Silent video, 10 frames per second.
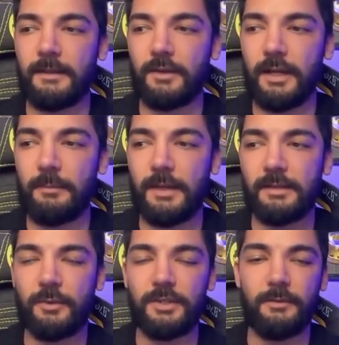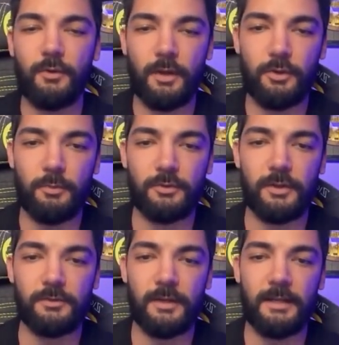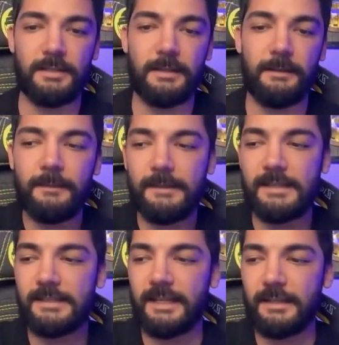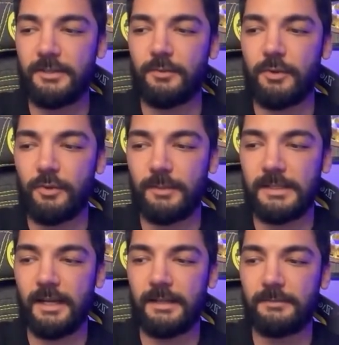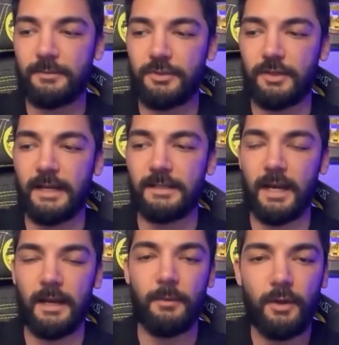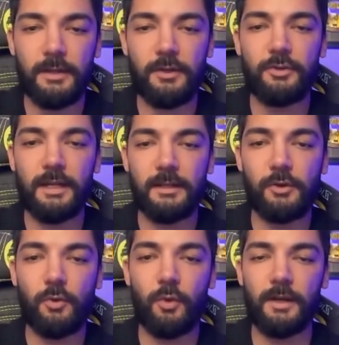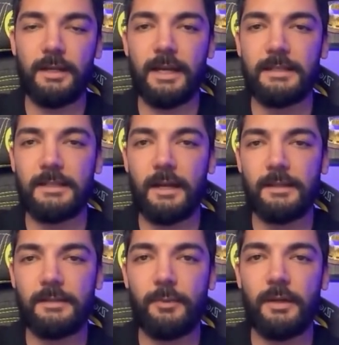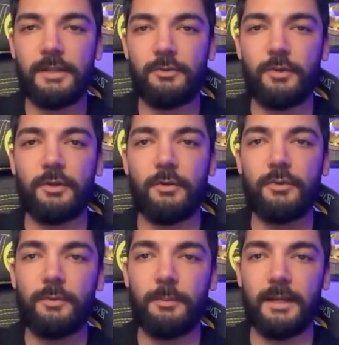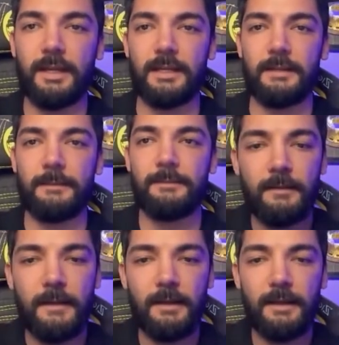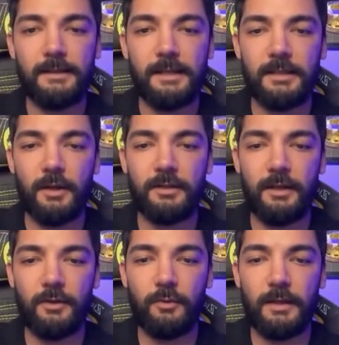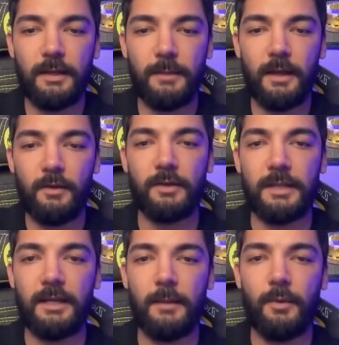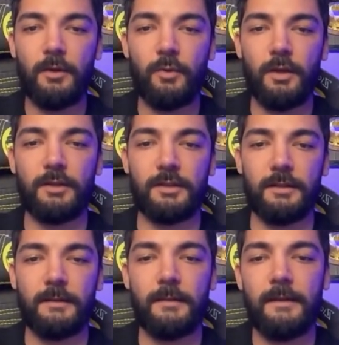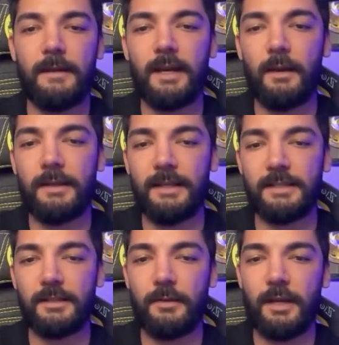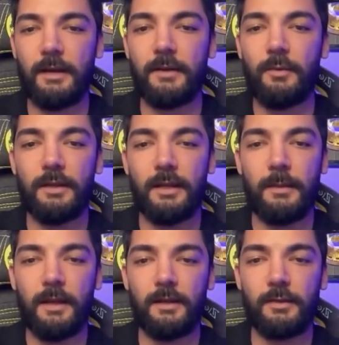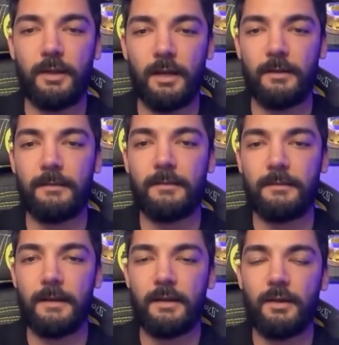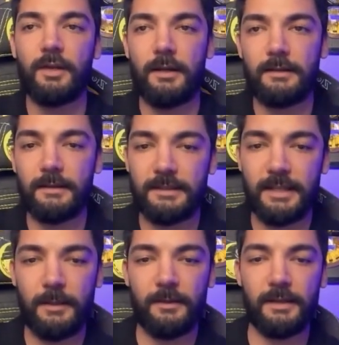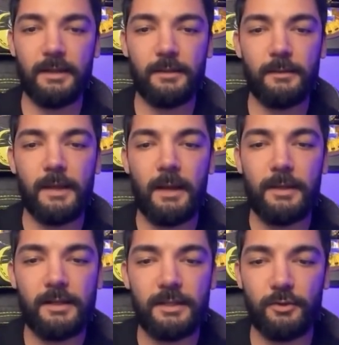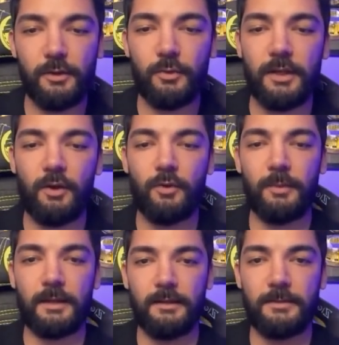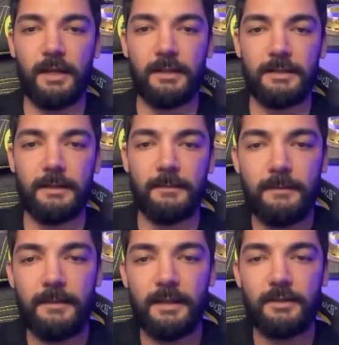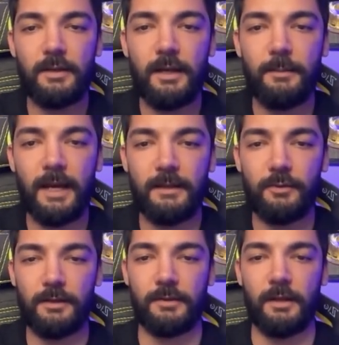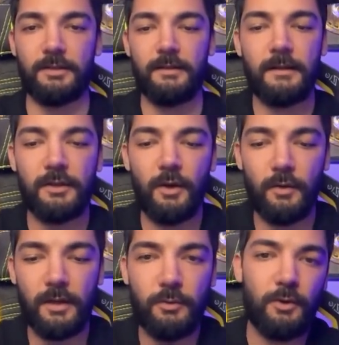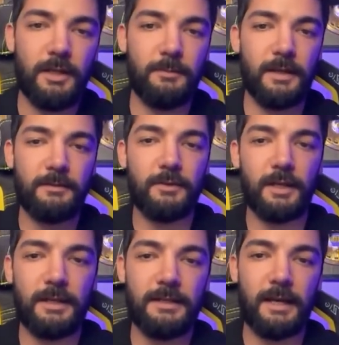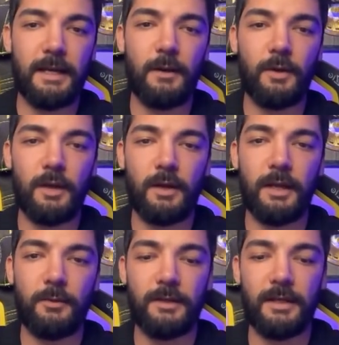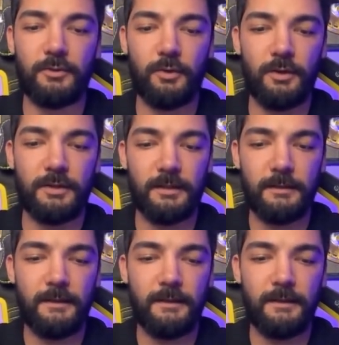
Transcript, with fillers: You can press whichever one you prefer, friends. Since I assume you will be starting from scratch, I am going to create a new wallet and start this process with you from the beginning. It says continue with email or set up with words. Now it's easy to recover with email as well. You can set up a Phantom. I'm continuing with the old method, friends. Let's create a password first. So it will give me a phrase, and I will log in with these words.